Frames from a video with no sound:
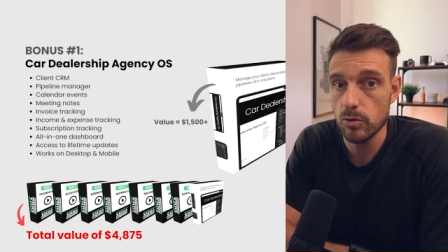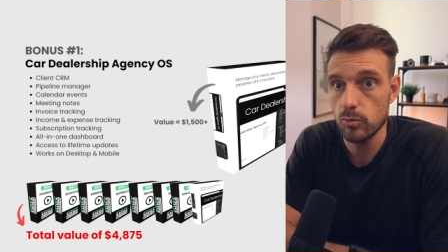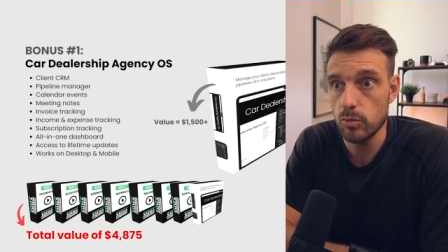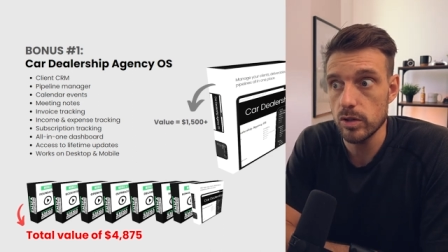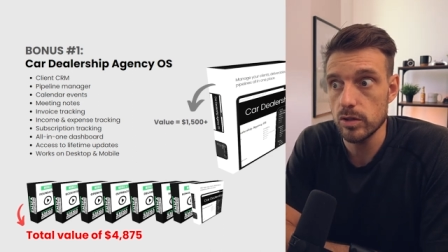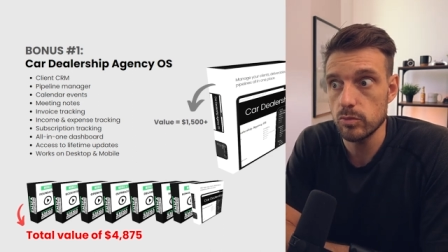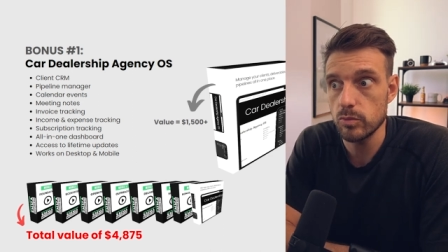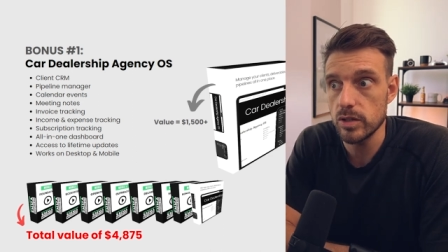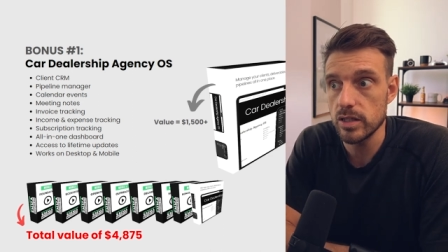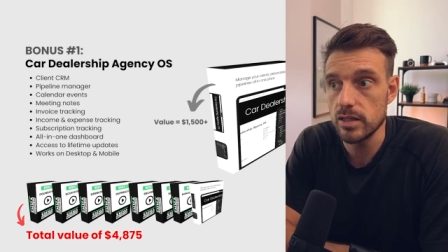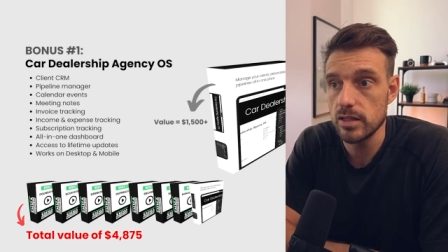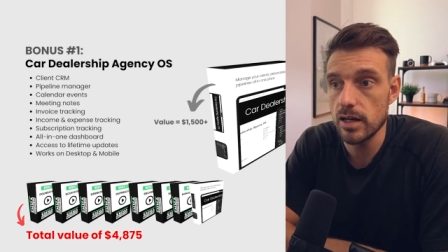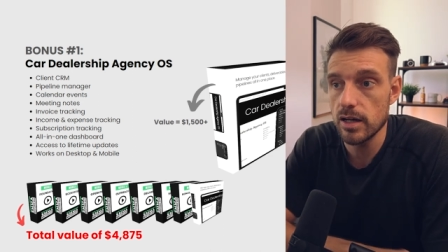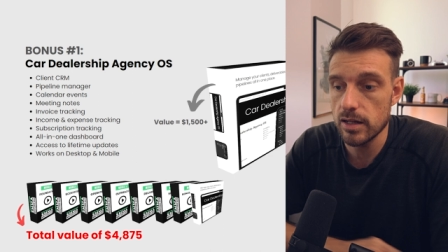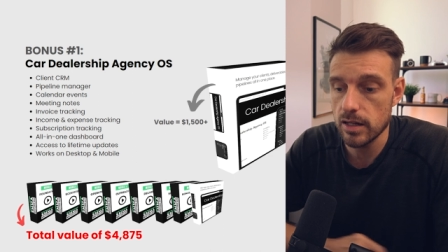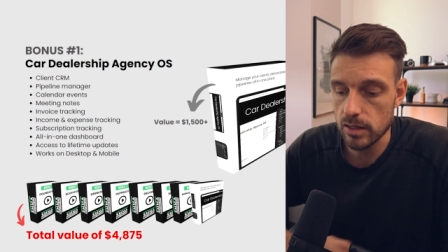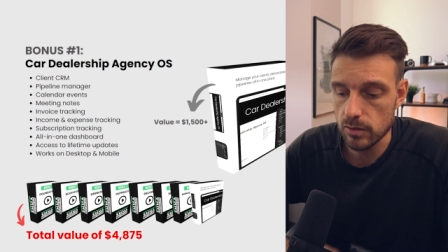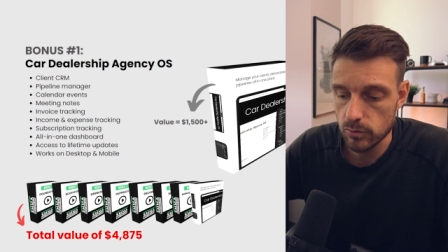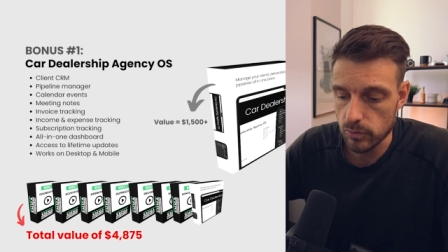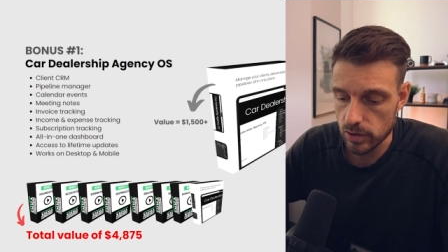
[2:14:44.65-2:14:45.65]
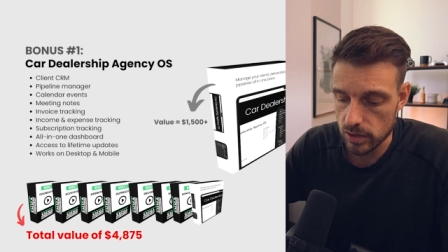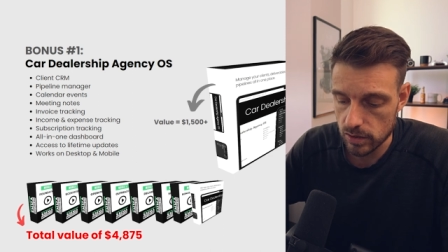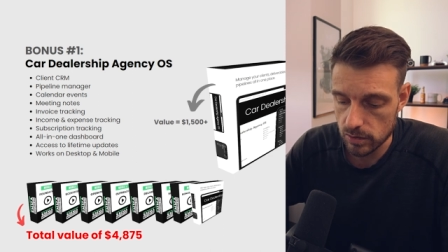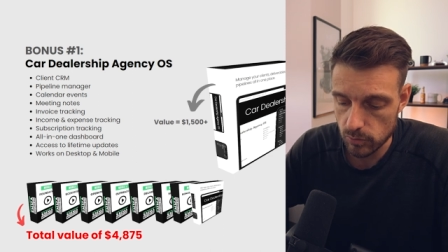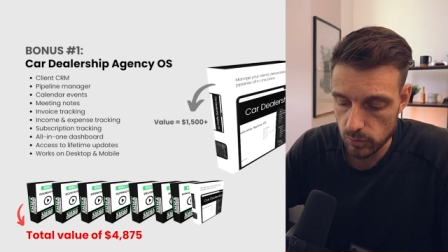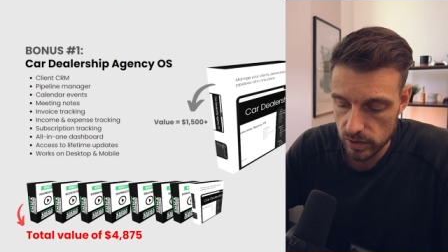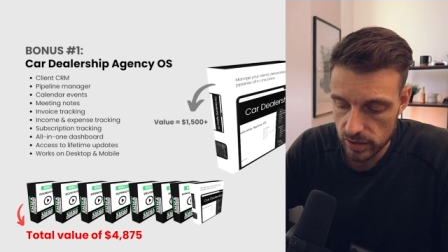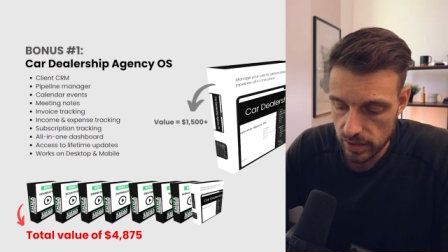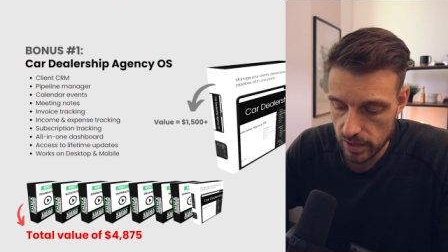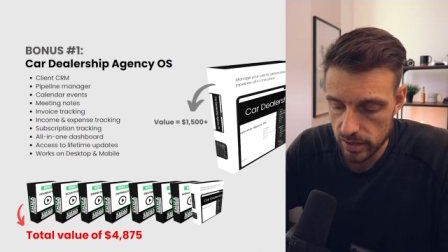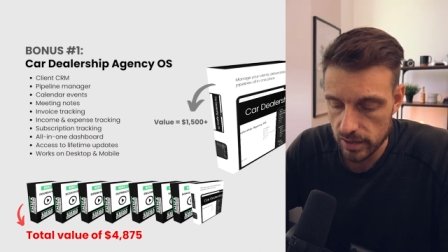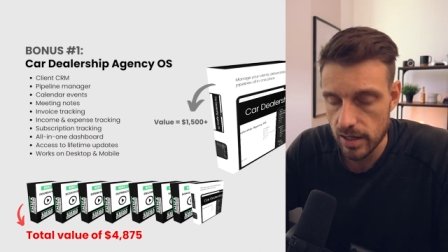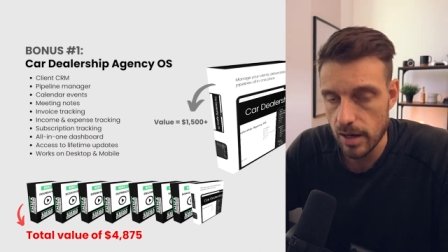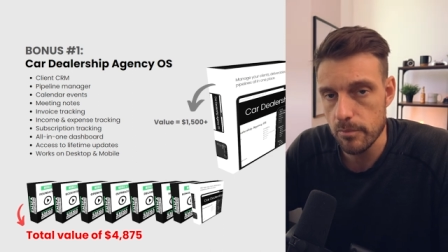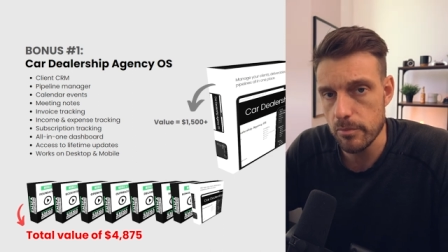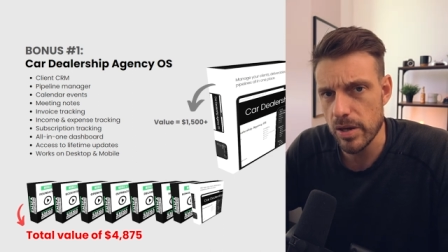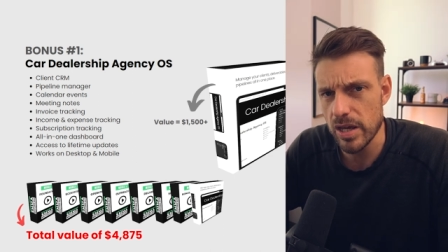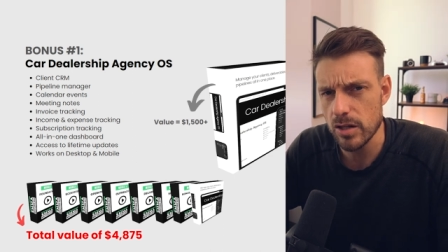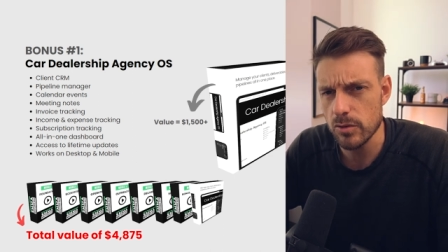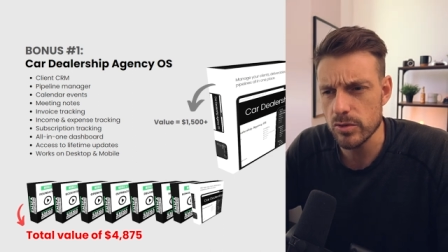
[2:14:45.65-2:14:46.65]
what we did and what what kind of
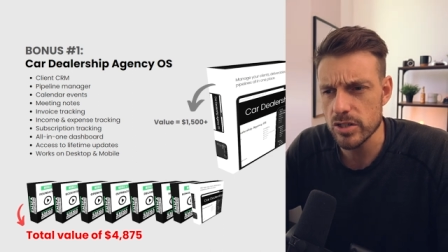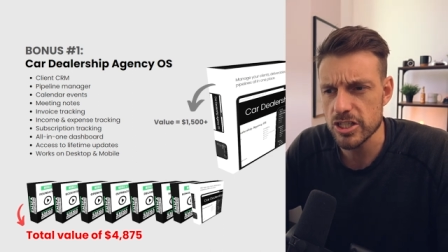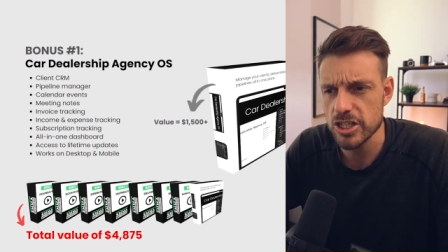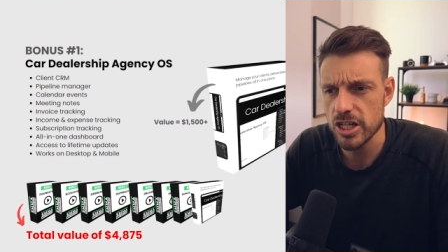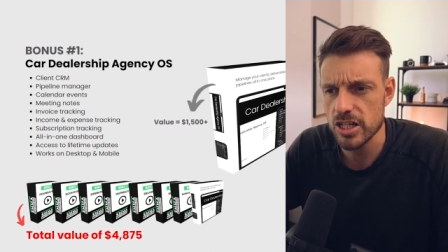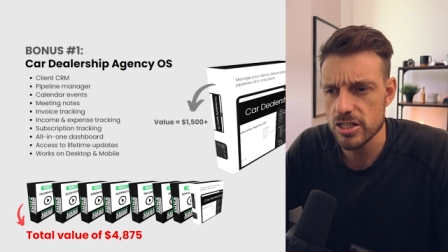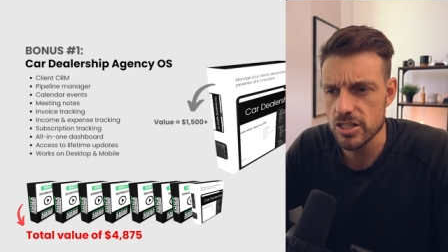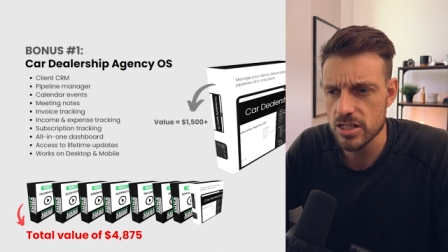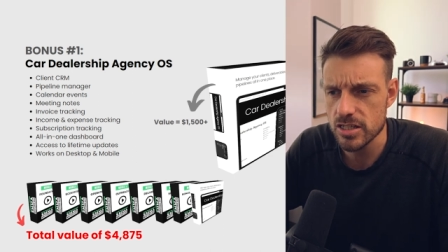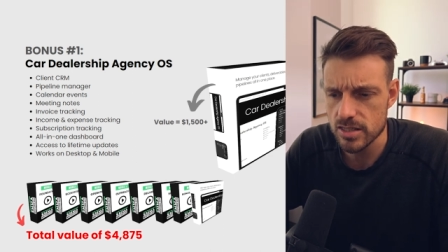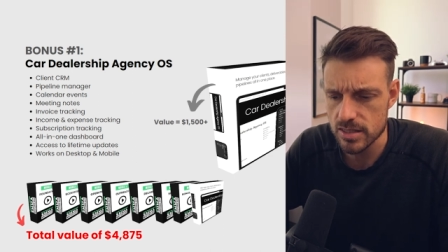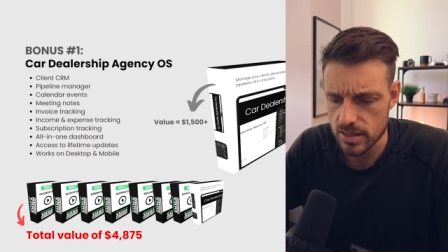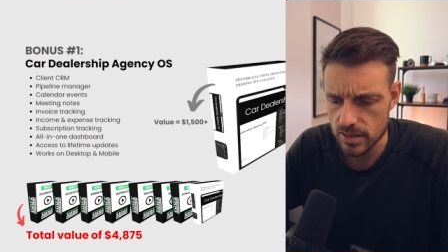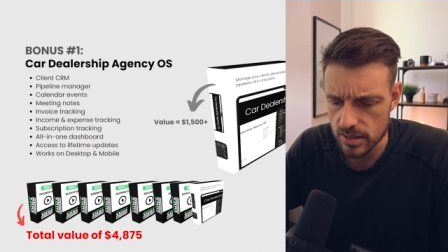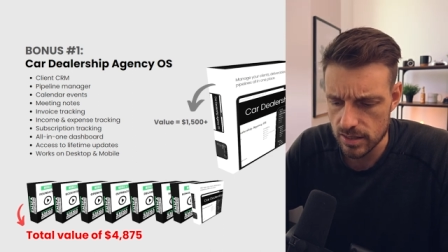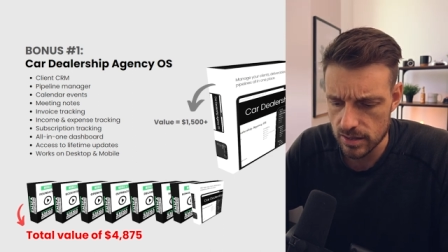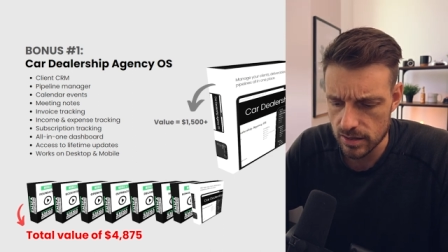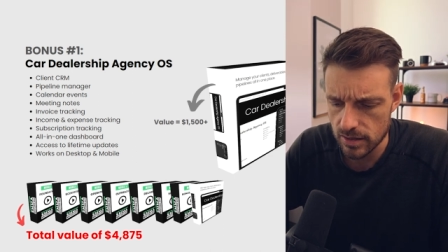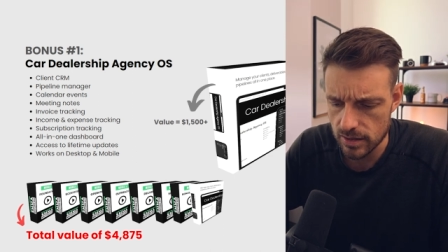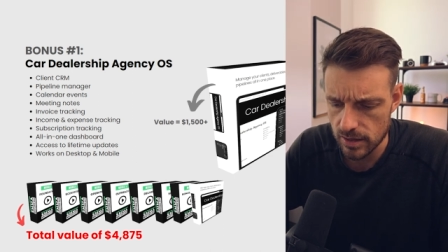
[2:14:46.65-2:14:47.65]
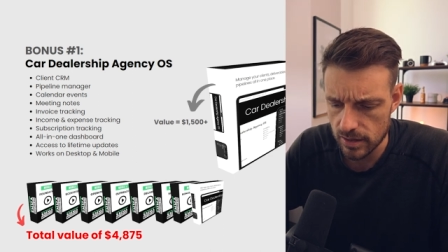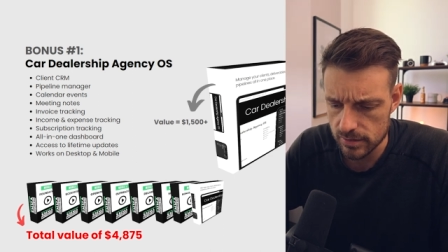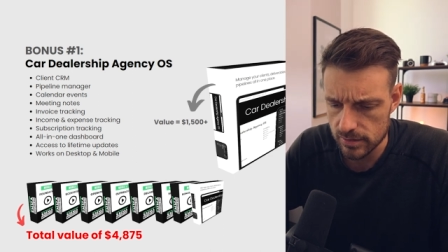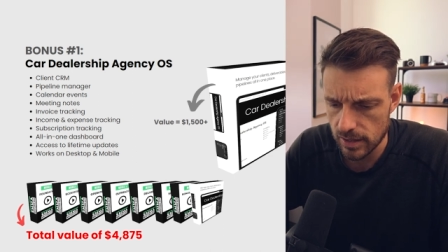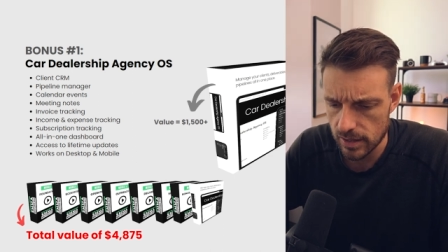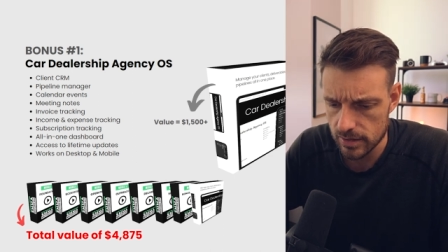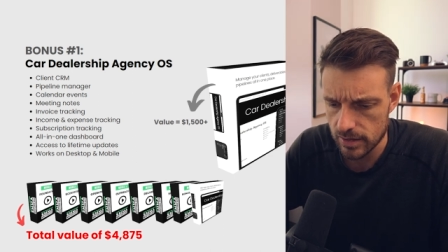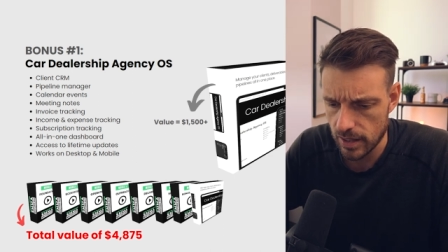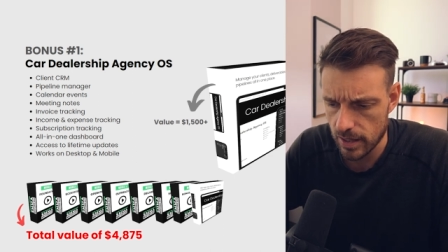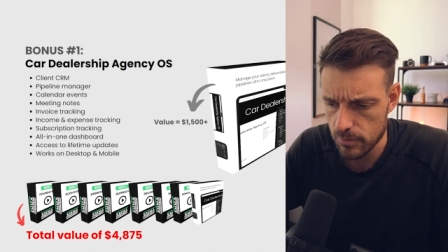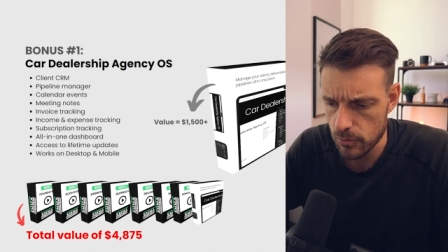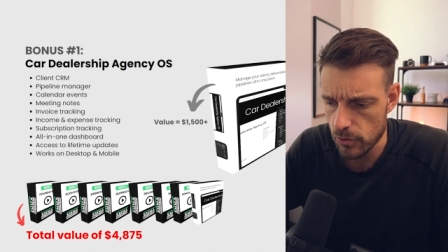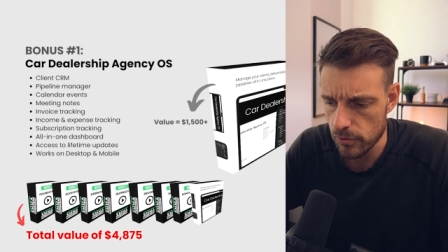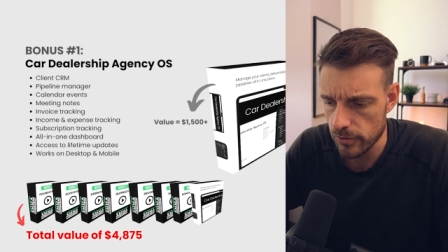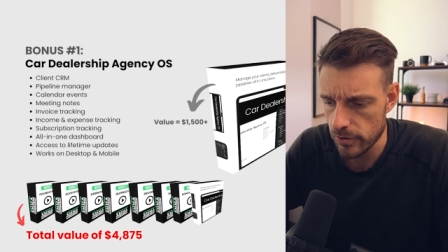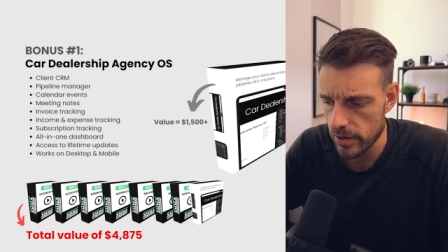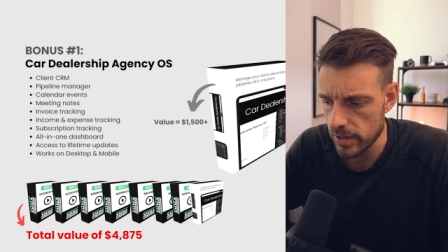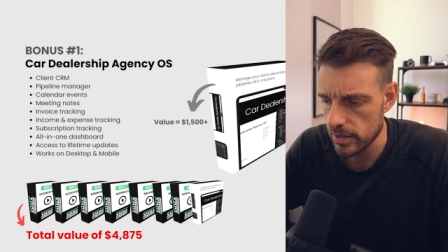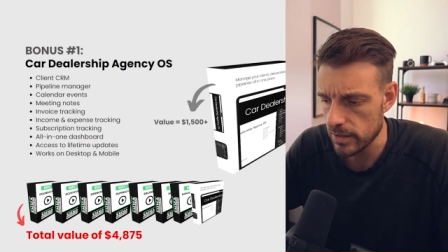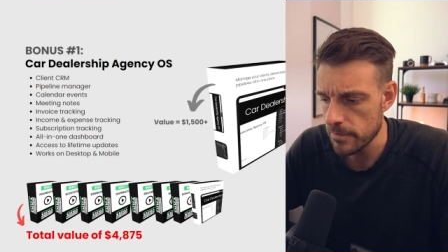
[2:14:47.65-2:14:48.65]
campaign we changed this did, that, that time
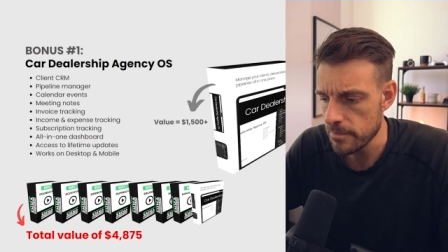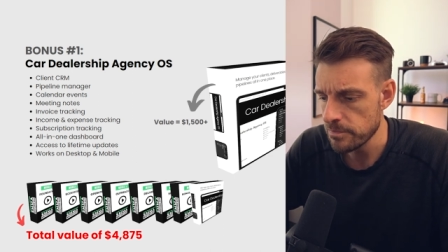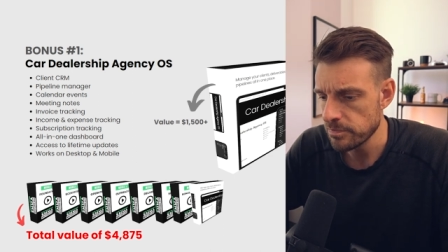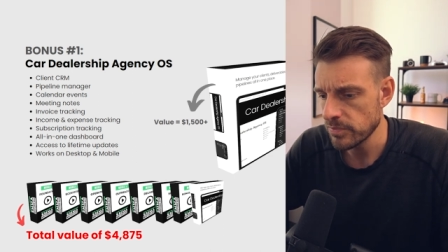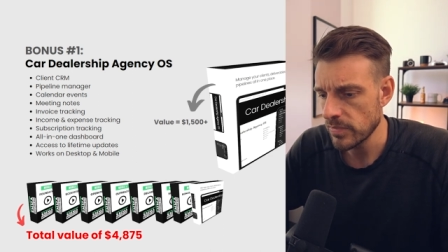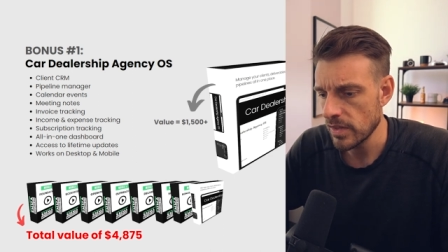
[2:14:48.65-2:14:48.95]
over and